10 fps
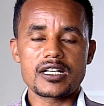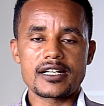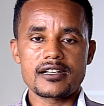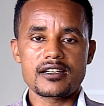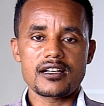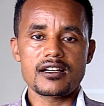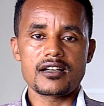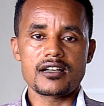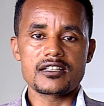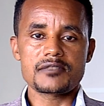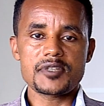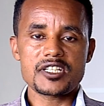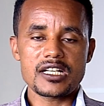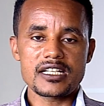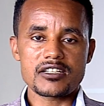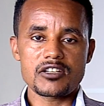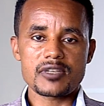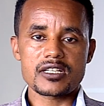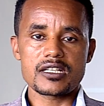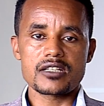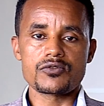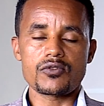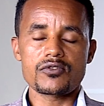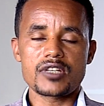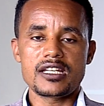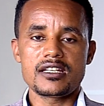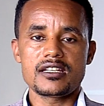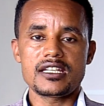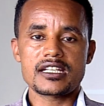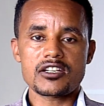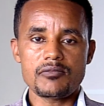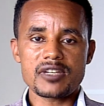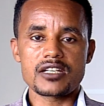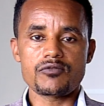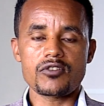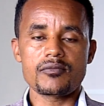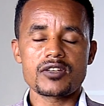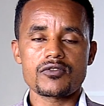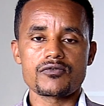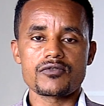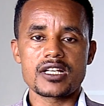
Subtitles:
Gadaa special economic zone in economic development of